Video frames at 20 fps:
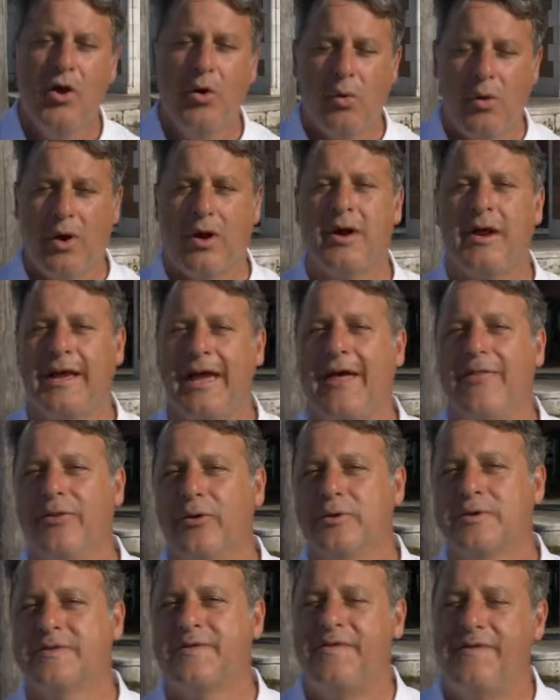where again,
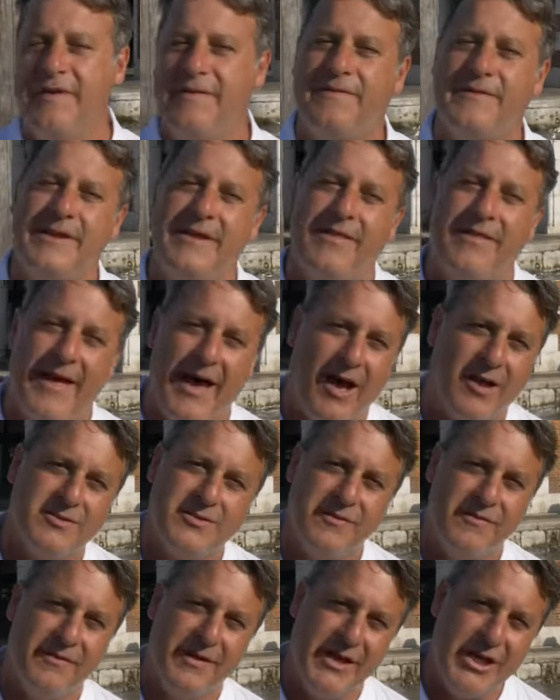those
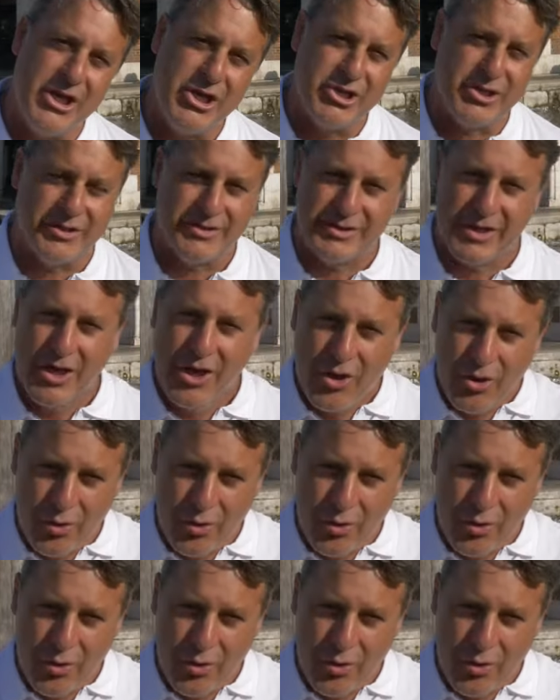50,000 Venetians